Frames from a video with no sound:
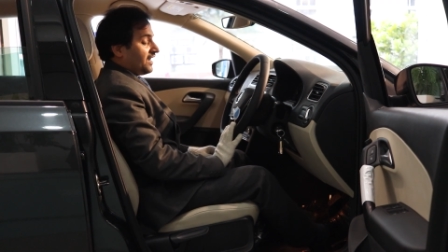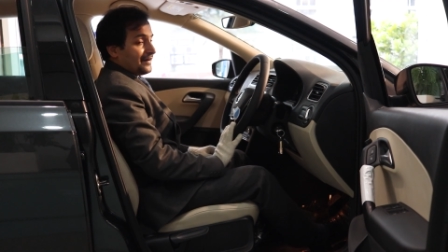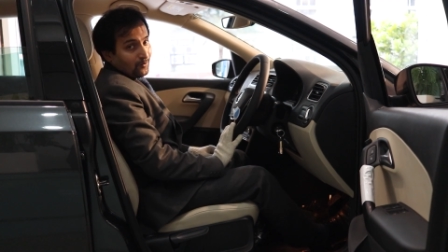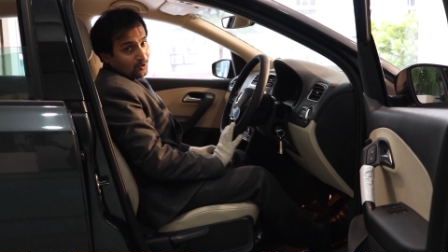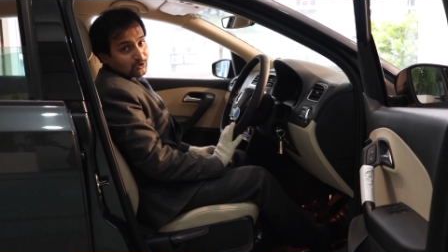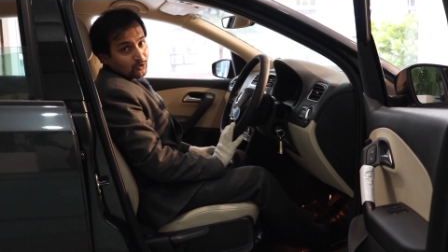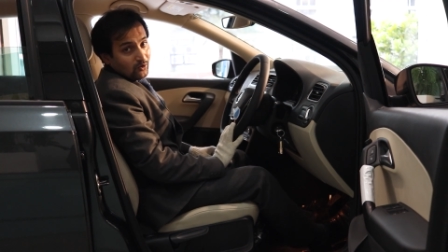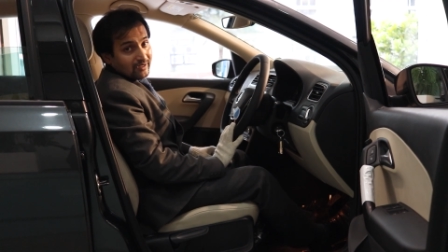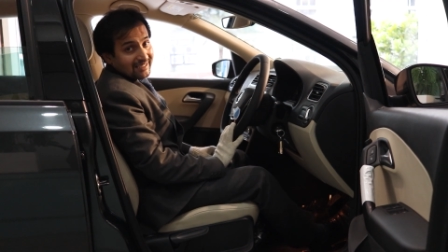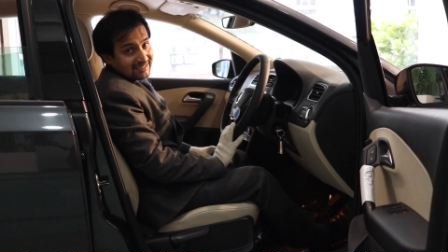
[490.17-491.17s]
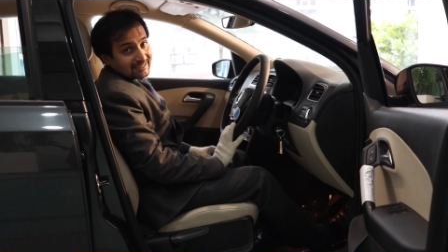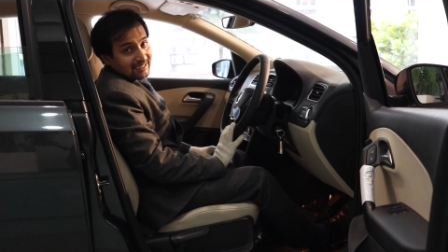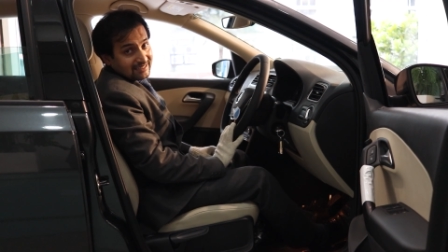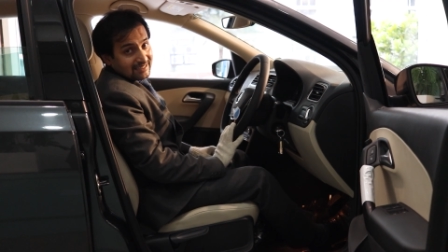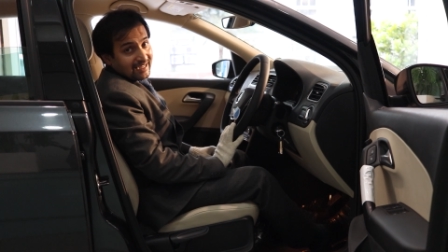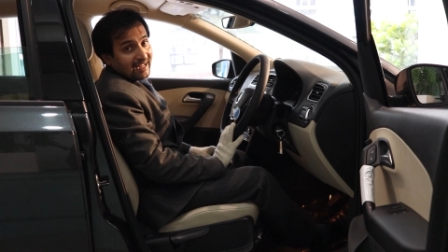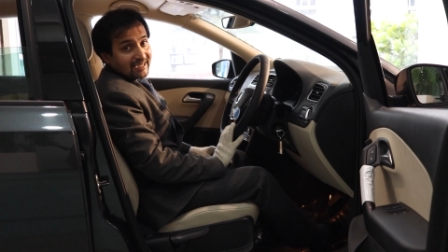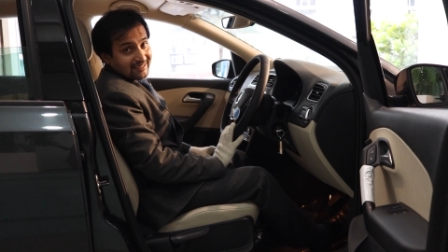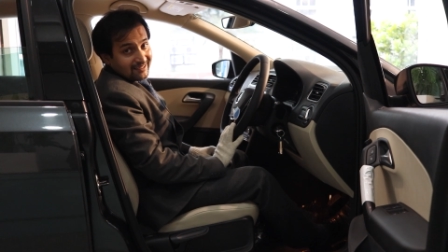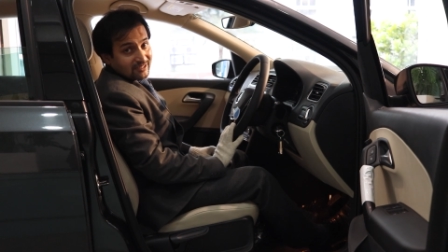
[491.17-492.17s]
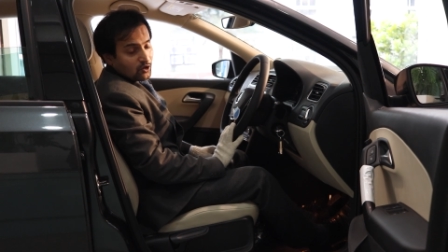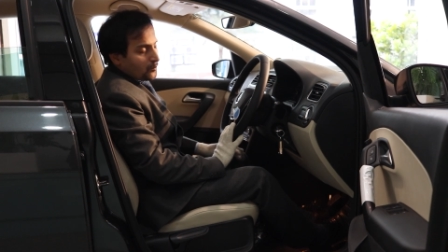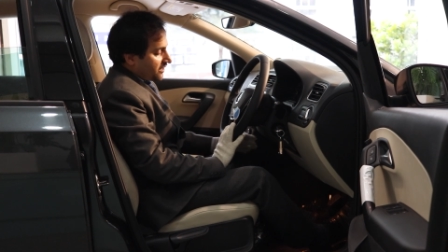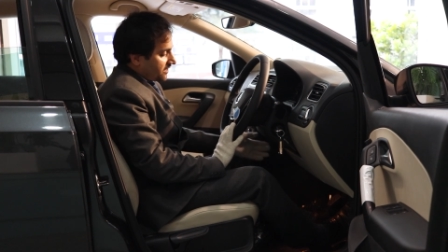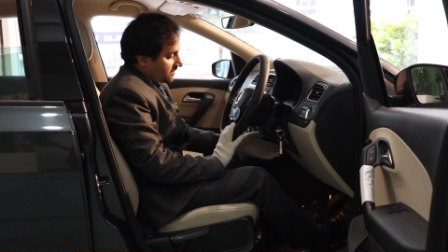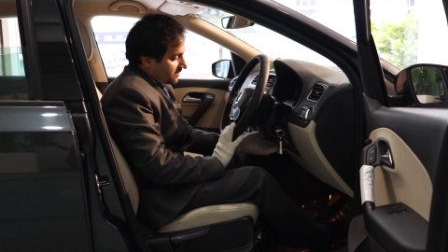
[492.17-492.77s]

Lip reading: and also is tilt and telescopic.